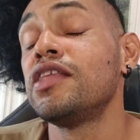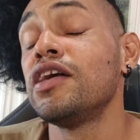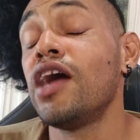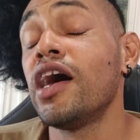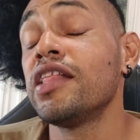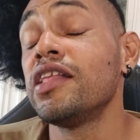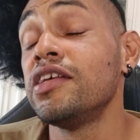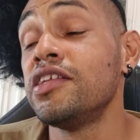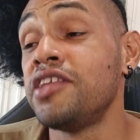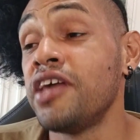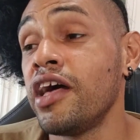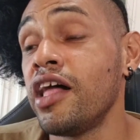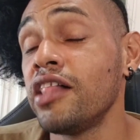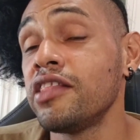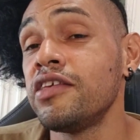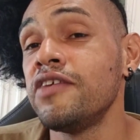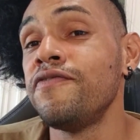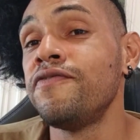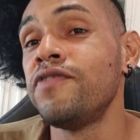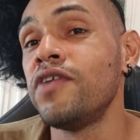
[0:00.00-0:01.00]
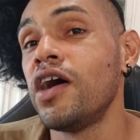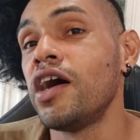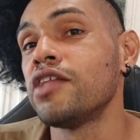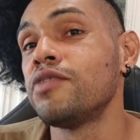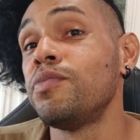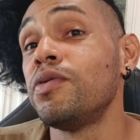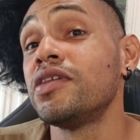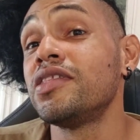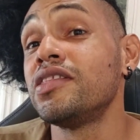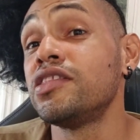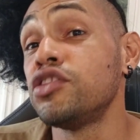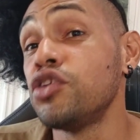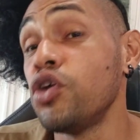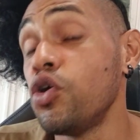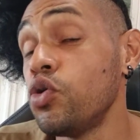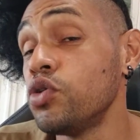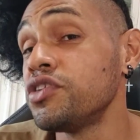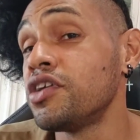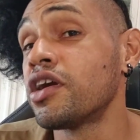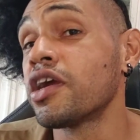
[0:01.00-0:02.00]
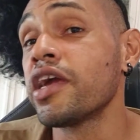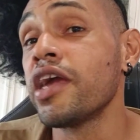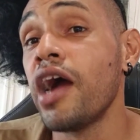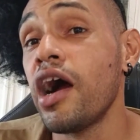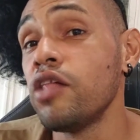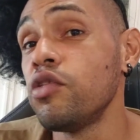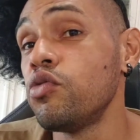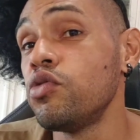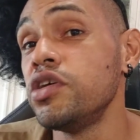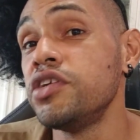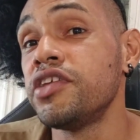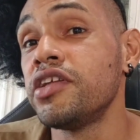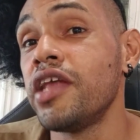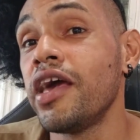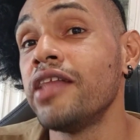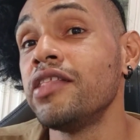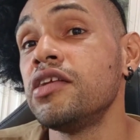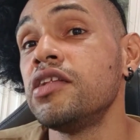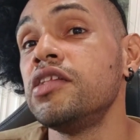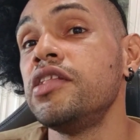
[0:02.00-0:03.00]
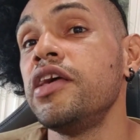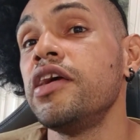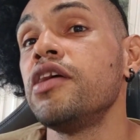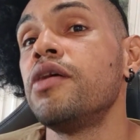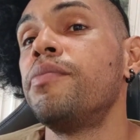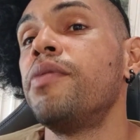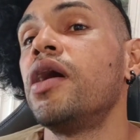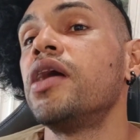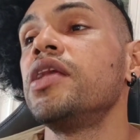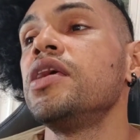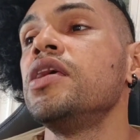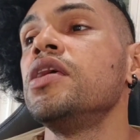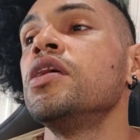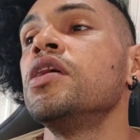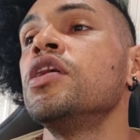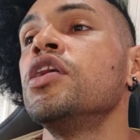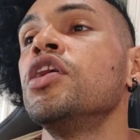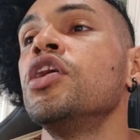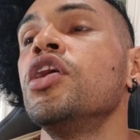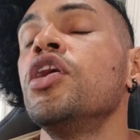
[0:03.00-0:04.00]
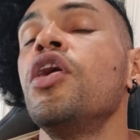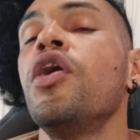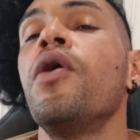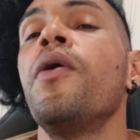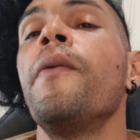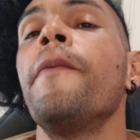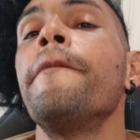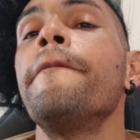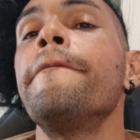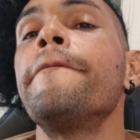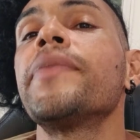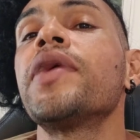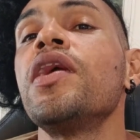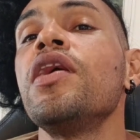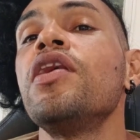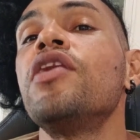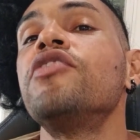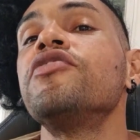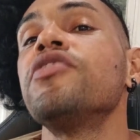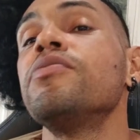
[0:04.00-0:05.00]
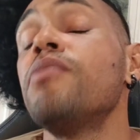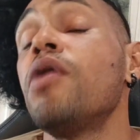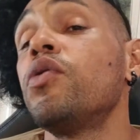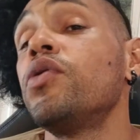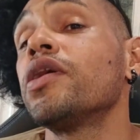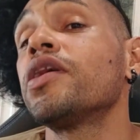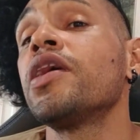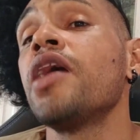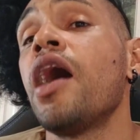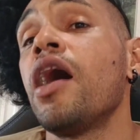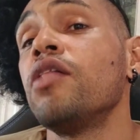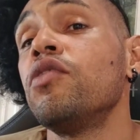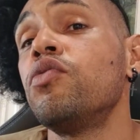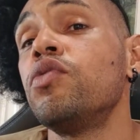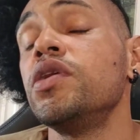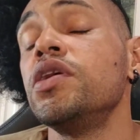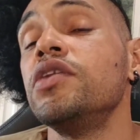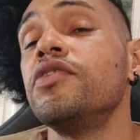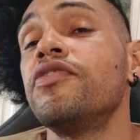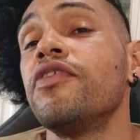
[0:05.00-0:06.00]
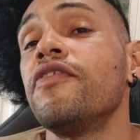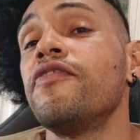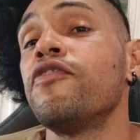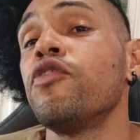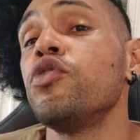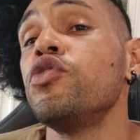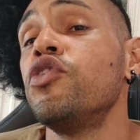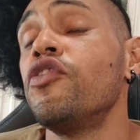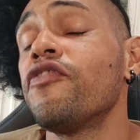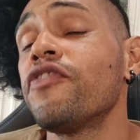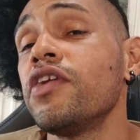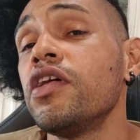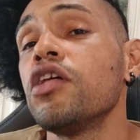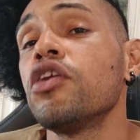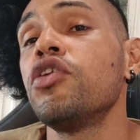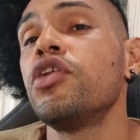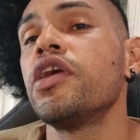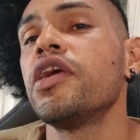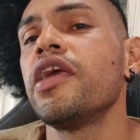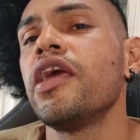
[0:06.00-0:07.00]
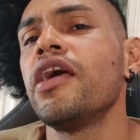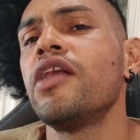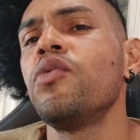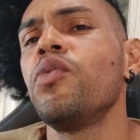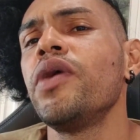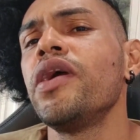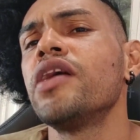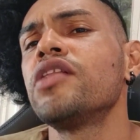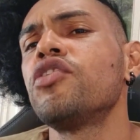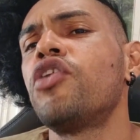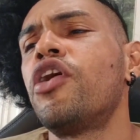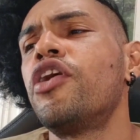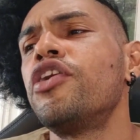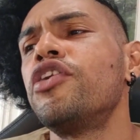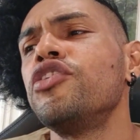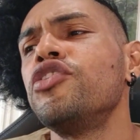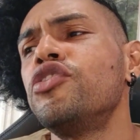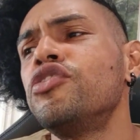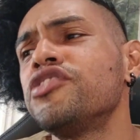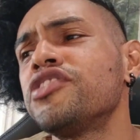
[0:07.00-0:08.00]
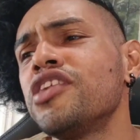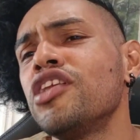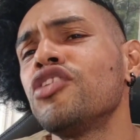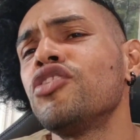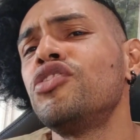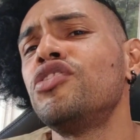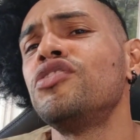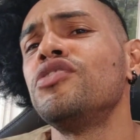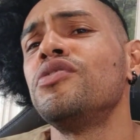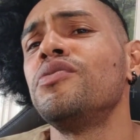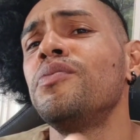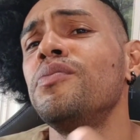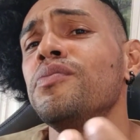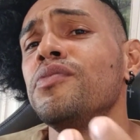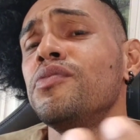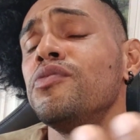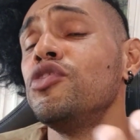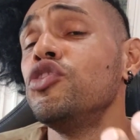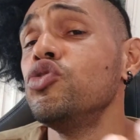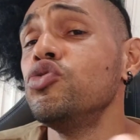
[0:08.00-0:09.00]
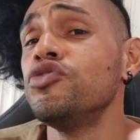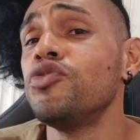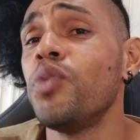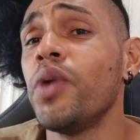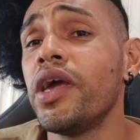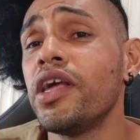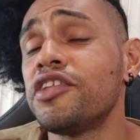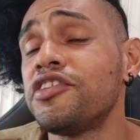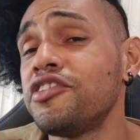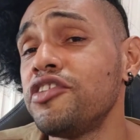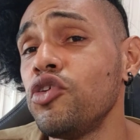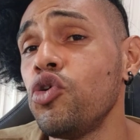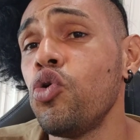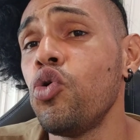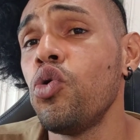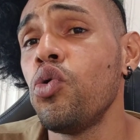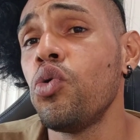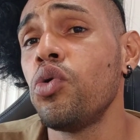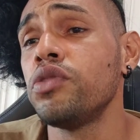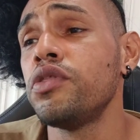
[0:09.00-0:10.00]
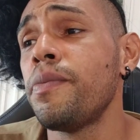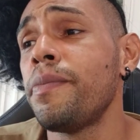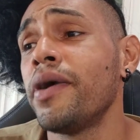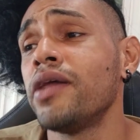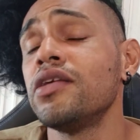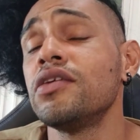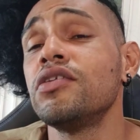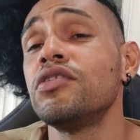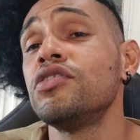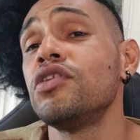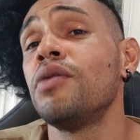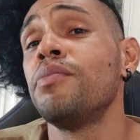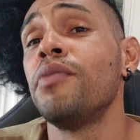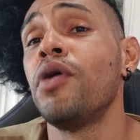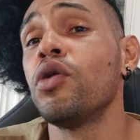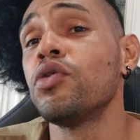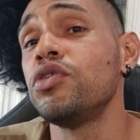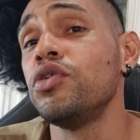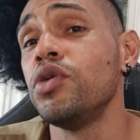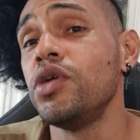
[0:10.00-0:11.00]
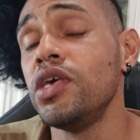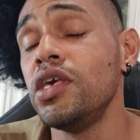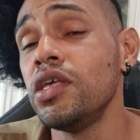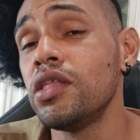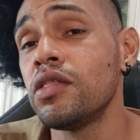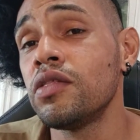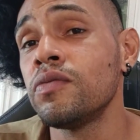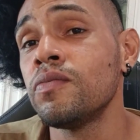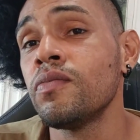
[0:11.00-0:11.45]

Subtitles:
That is healthy fat, but those are calories. At the end of the day, your body cares about the calories, so you're still going to gain weight or you're still going to lose weight slow depending on the amount you eat.